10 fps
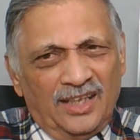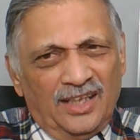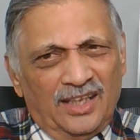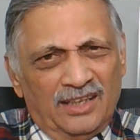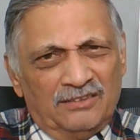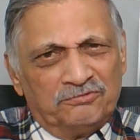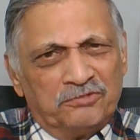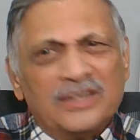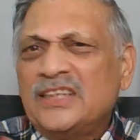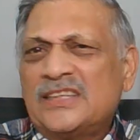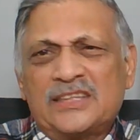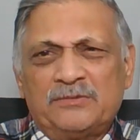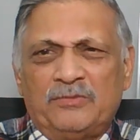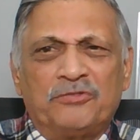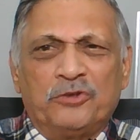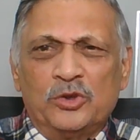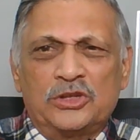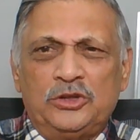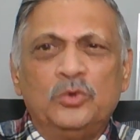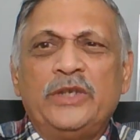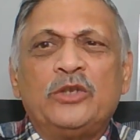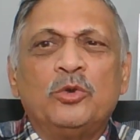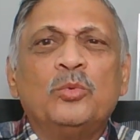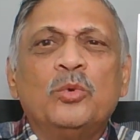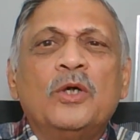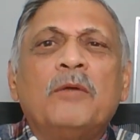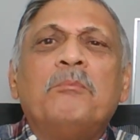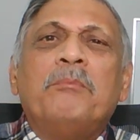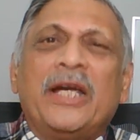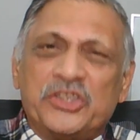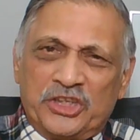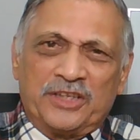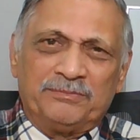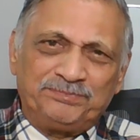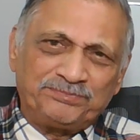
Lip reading: For this, of course, you need to measure